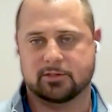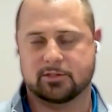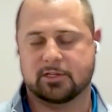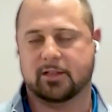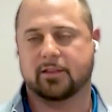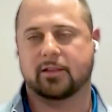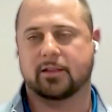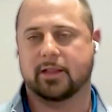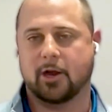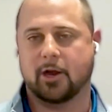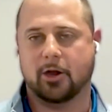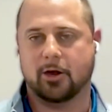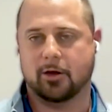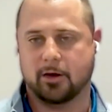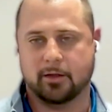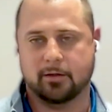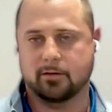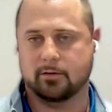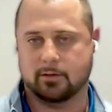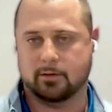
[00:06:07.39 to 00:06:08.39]
There's nothing
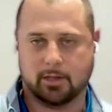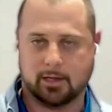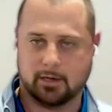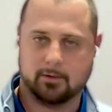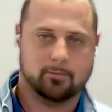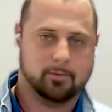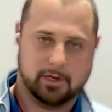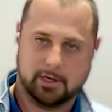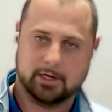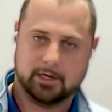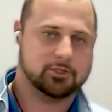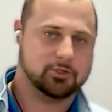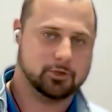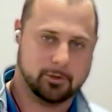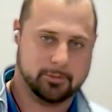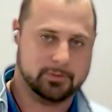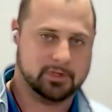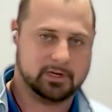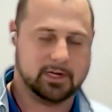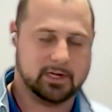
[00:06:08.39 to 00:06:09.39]
there other than like, we got to
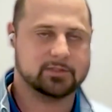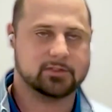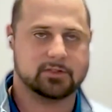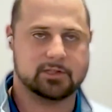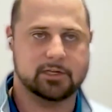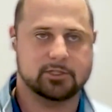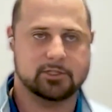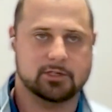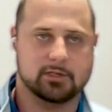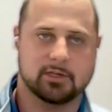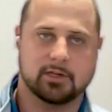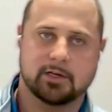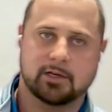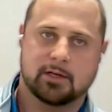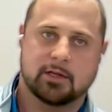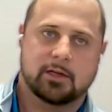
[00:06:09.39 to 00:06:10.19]
show up in the consultation.